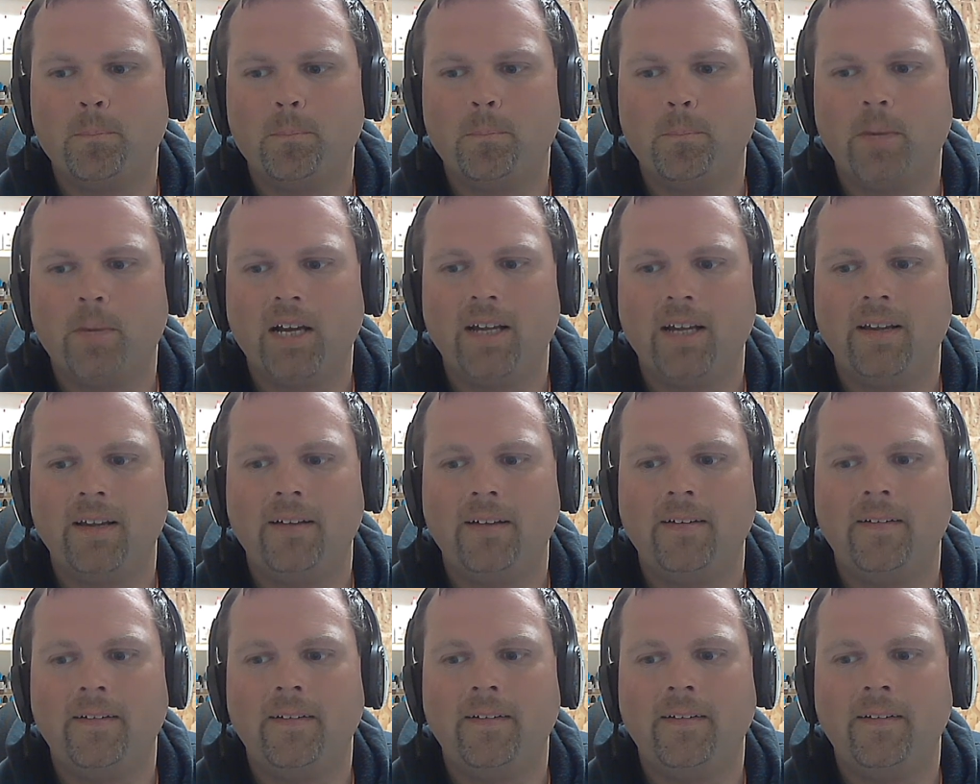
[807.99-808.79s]
Bye.
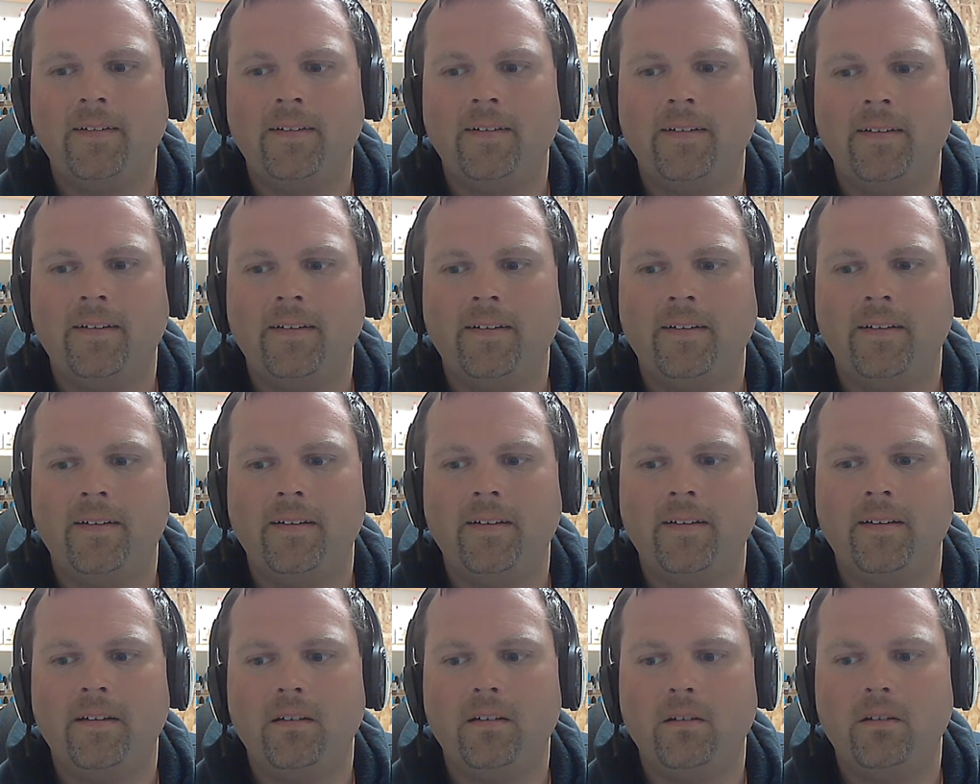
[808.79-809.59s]

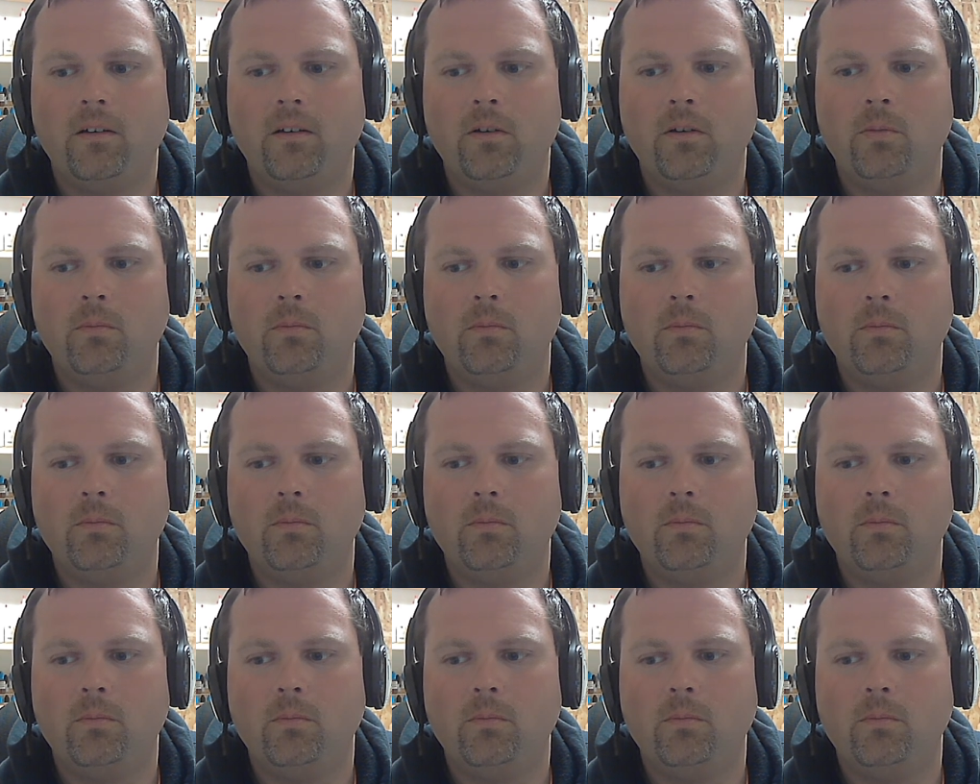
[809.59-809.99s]
Oh.